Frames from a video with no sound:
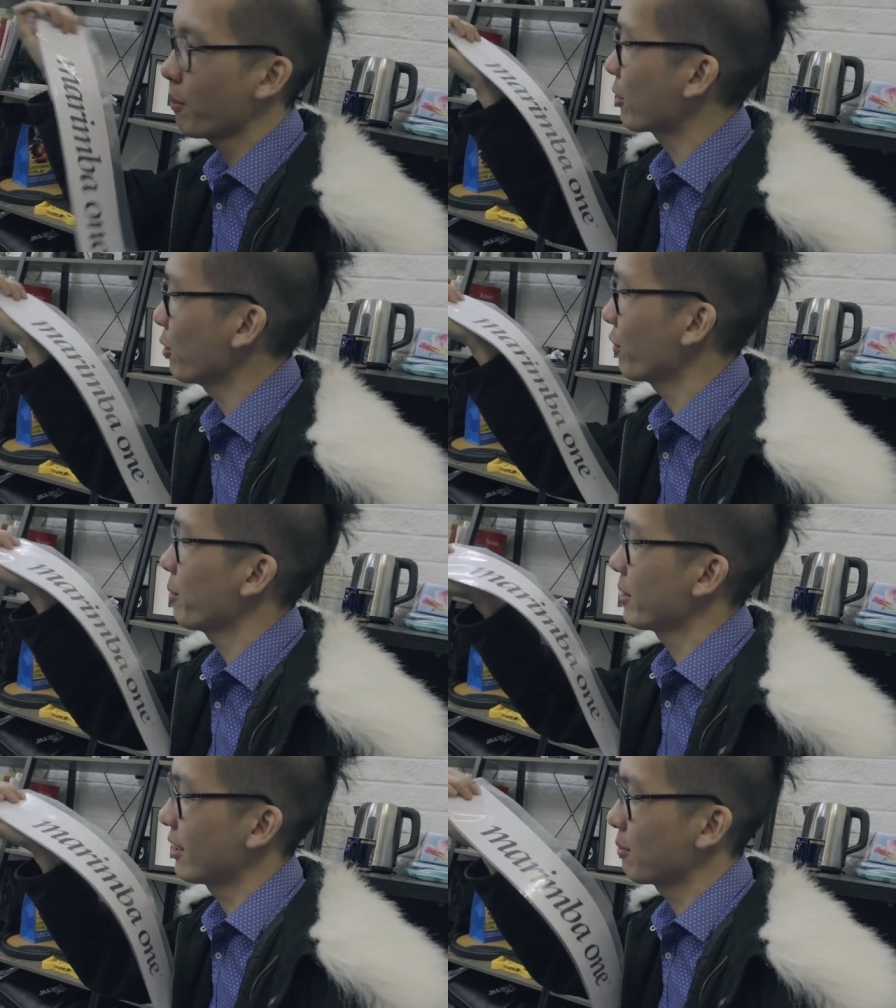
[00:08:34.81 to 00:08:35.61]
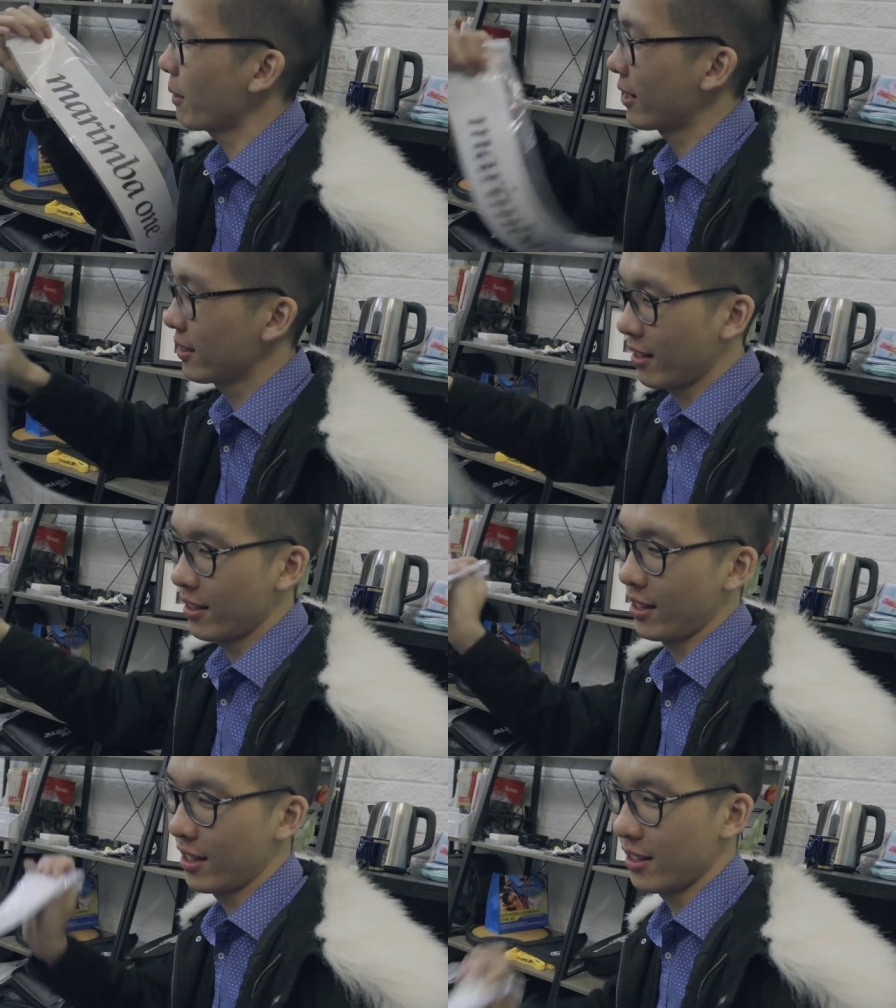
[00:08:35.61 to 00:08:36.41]
I'm gonna pack all of them into these packets
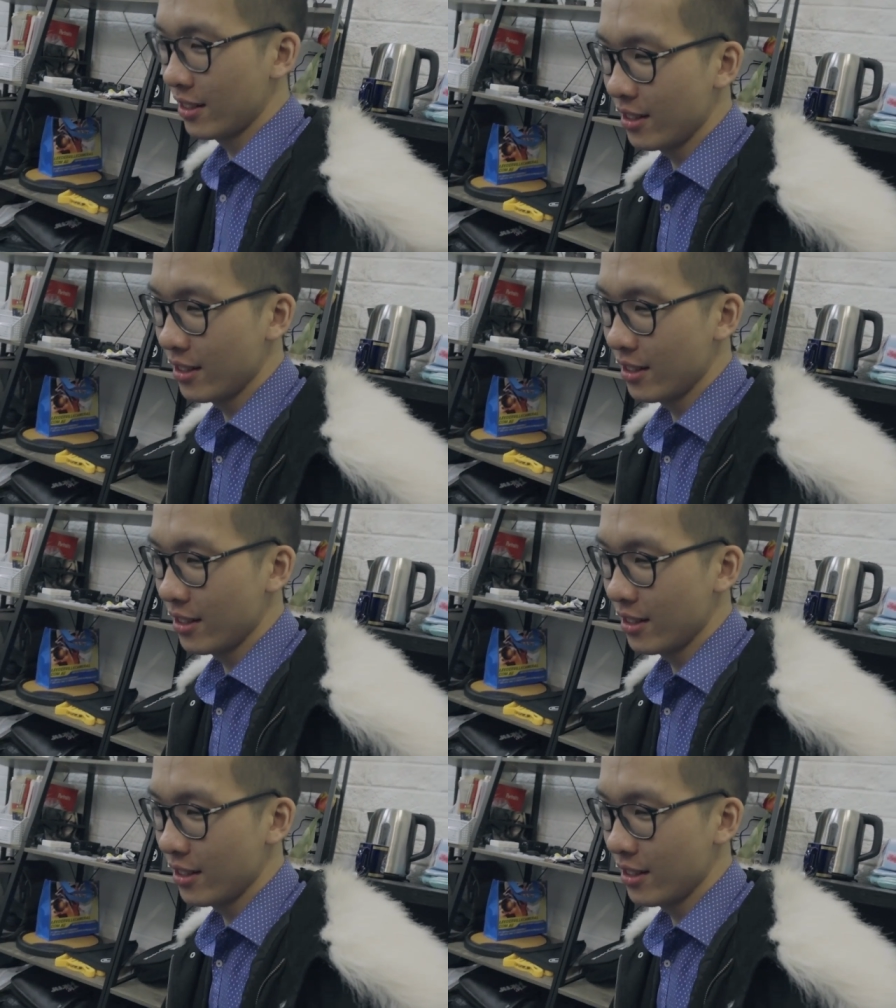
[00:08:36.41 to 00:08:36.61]
and then